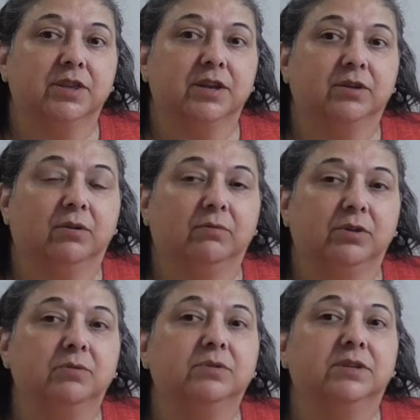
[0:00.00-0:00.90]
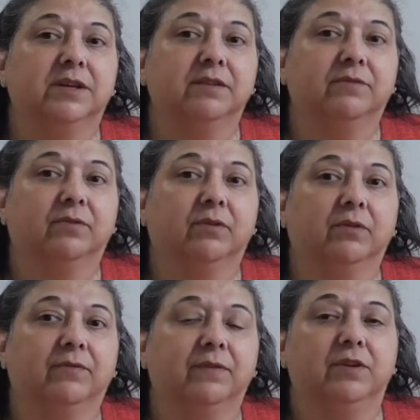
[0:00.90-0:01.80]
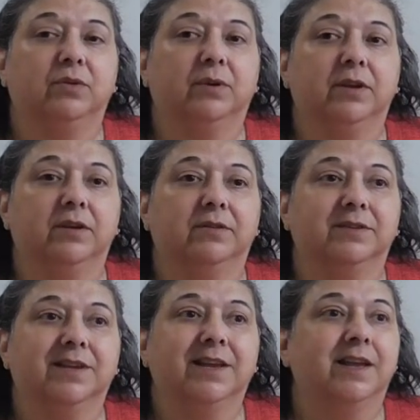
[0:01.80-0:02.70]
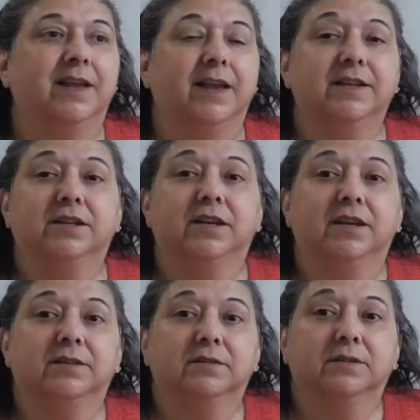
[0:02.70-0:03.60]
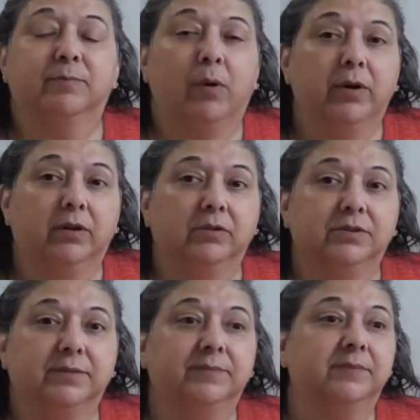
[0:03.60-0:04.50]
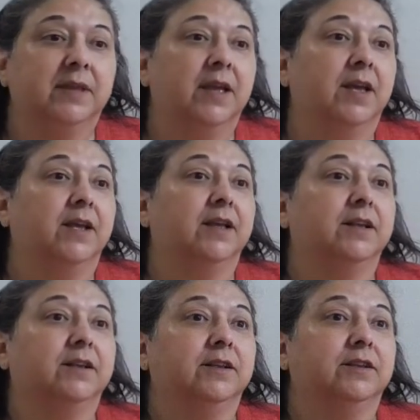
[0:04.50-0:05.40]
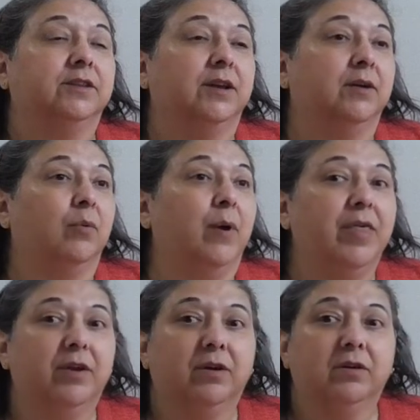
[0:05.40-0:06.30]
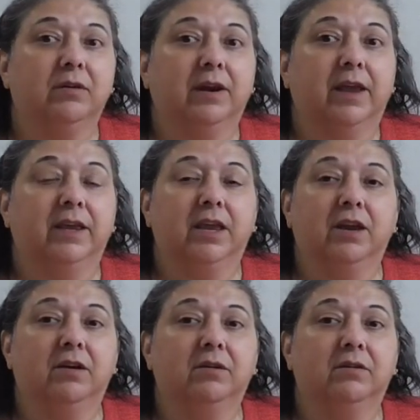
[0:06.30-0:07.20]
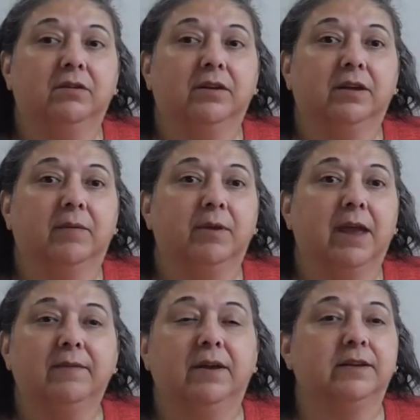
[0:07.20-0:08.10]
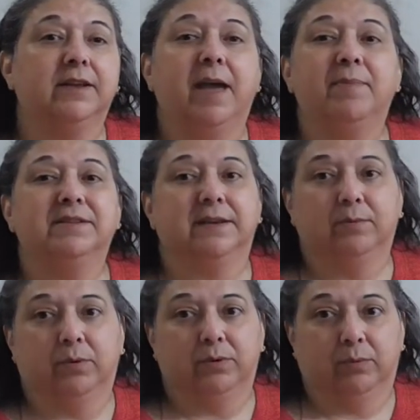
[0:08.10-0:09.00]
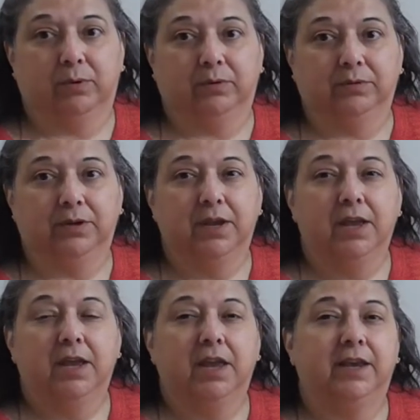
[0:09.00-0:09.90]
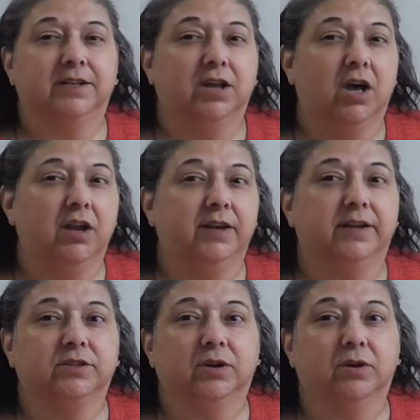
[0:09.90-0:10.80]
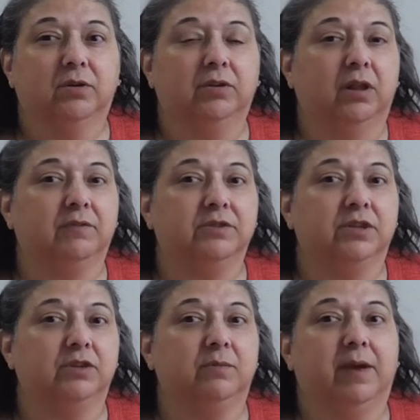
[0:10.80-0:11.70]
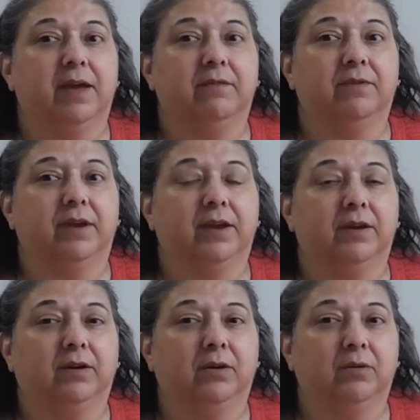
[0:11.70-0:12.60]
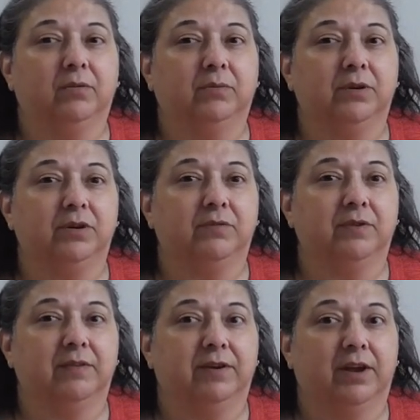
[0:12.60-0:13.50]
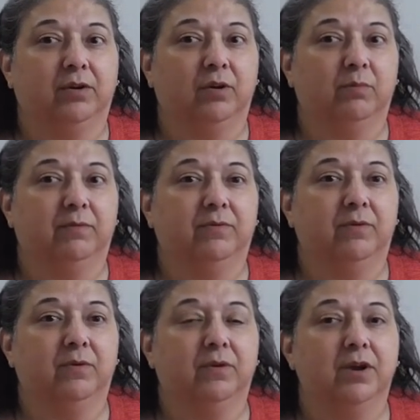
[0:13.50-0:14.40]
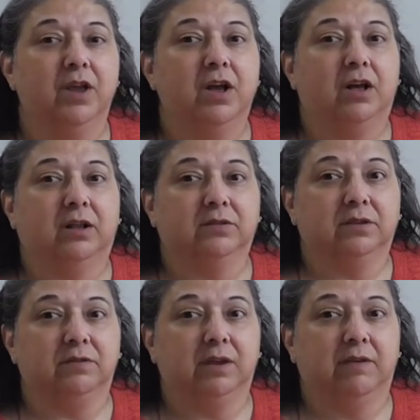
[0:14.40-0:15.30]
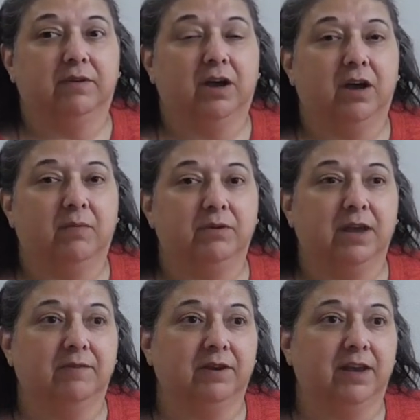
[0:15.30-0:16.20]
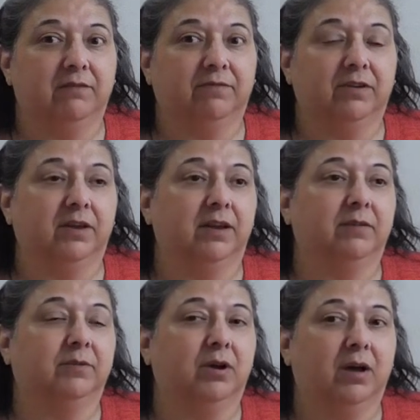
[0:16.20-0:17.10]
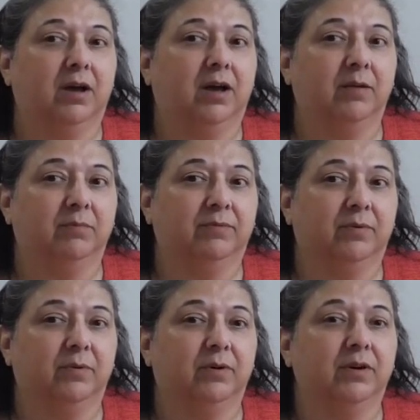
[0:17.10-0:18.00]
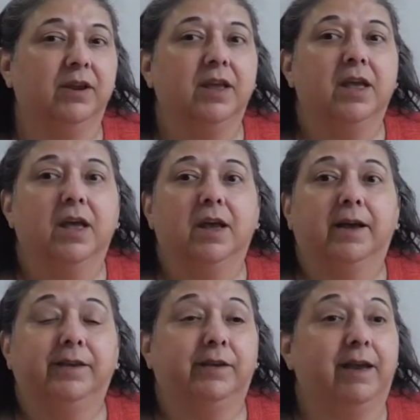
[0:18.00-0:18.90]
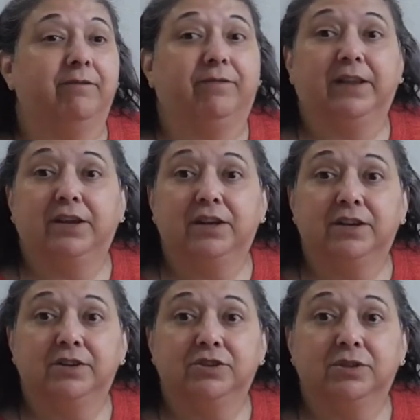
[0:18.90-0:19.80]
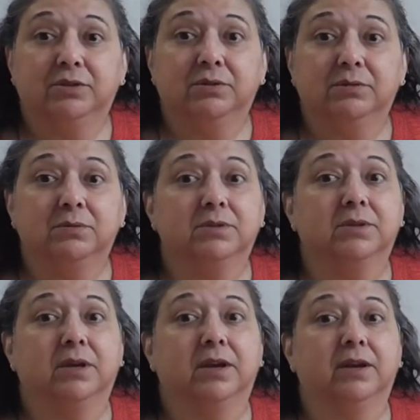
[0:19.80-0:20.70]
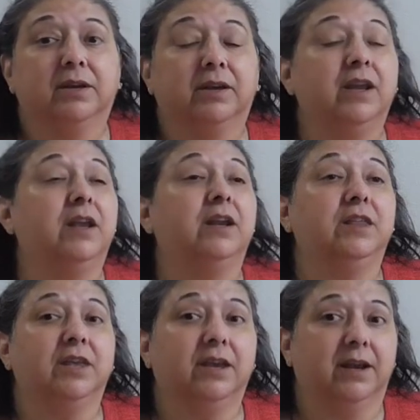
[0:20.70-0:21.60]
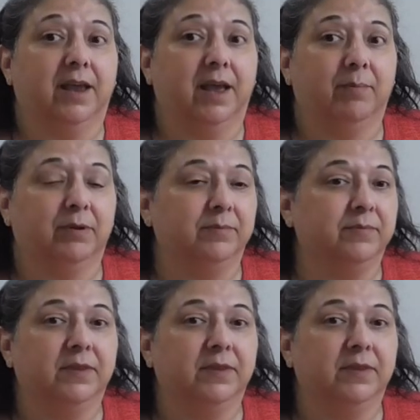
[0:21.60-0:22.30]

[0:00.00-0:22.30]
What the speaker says: then don't use it for 15, 20 years. It's going to get spoiled. The weather, like here, I mean, it happens everywhere in the world. It gets hot, it gets cold. All of a sudden you have a cold when you've never had cold before. All of a sudden you have a hot when you haven't had hot before. You have flooding issues. Anything can happen.